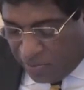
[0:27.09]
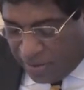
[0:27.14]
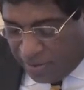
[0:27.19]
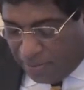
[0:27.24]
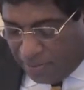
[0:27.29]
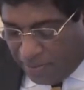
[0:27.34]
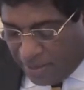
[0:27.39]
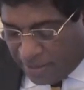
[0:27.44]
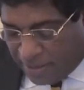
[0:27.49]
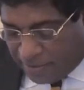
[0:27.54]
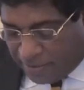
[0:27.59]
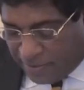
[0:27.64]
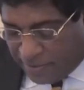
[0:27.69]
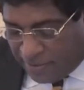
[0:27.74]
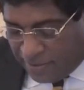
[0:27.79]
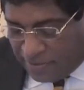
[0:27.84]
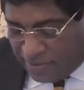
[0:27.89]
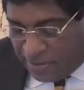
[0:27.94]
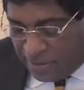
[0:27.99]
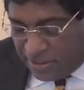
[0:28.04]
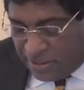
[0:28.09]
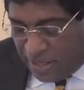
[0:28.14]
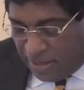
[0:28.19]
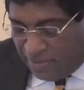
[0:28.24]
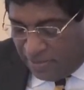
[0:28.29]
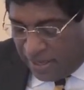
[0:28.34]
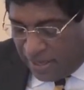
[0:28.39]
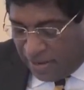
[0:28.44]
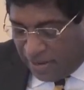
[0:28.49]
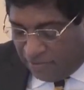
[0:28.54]
over a month since I
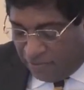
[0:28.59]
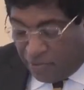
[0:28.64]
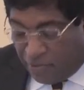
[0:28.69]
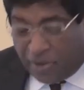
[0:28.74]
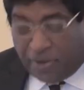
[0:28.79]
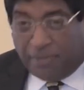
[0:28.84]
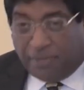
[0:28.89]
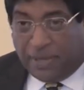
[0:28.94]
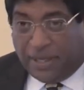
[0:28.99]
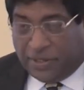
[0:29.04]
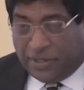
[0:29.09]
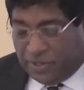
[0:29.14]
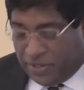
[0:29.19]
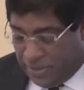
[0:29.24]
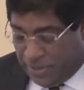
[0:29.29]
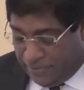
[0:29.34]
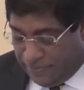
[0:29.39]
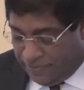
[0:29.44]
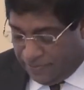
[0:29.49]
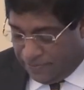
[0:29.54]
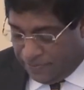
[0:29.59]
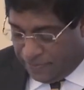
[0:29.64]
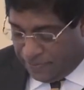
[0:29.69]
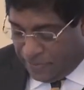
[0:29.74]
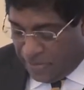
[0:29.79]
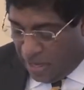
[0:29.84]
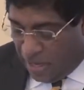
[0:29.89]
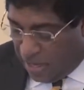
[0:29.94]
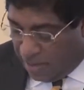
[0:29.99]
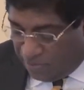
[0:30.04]
became foreign minister.
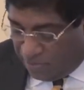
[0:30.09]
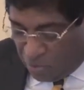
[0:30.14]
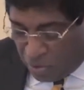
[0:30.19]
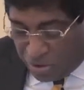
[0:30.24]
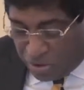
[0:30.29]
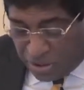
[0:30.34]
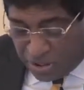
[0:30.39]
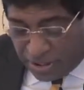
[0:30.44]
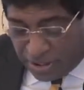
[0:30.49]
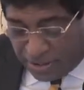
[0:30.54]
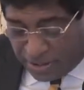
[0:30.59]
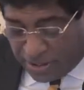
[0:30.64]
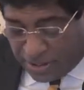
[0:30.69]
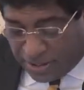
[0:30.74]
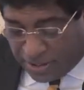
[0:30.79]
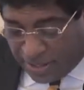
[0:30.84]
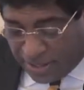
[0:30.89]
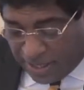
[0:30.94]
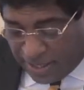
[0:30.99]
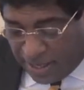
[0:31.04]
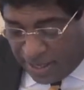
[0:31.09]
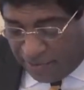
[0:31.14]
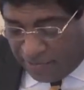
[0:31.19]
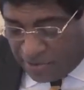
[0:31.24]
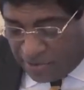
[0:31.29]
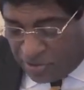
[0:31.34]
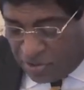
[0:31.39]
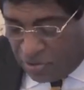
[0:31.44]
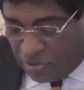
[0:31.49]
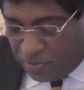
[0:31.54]
I'm conscious that I have
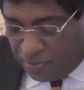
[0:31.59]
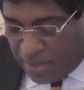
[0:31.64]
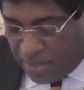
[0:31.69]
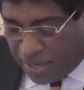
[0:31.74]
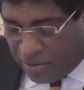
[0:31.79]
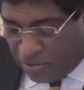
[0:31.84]
assumed